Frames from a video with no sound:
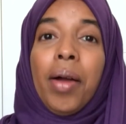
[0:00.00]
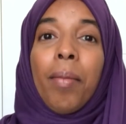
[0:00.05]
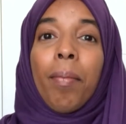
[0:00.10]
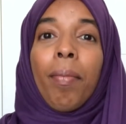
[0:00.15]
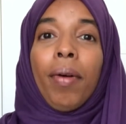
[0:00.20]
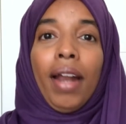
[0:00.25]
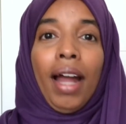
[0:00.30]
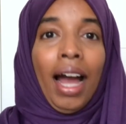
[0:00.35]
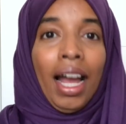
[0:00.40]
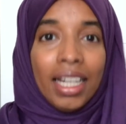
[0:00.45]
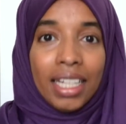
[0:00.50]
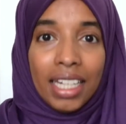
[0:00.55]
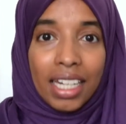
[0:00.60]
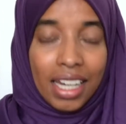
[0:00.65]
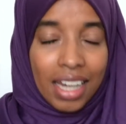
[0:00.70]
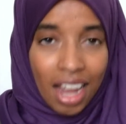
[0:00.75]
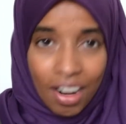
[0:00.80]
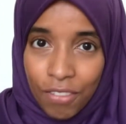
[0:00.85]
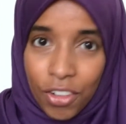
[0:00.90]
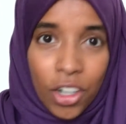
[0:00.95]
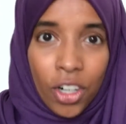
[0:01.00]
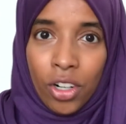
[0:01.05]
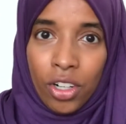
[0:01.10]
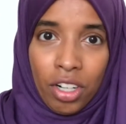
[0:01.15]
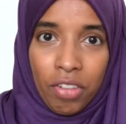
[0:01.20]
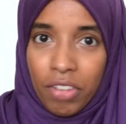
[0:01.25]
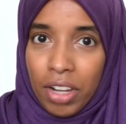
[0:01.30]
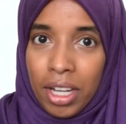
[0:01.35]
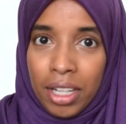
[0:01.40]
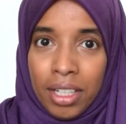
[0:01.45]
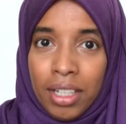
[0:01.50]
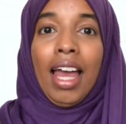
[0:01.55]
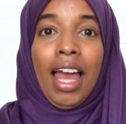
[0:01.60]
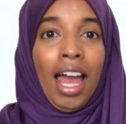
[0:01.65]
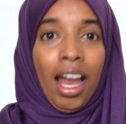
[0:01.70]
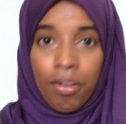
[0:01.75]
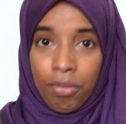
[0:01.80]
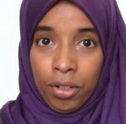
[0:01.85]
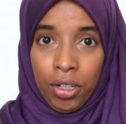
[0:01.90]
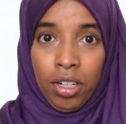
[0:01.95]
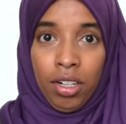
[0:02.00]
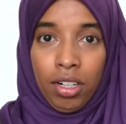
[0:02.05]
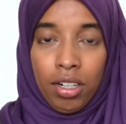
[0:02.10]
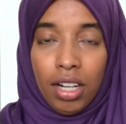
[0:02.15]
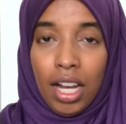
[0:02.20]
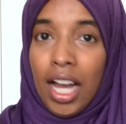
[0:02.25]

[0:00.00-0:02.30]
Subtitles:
But I never heard about it, ever.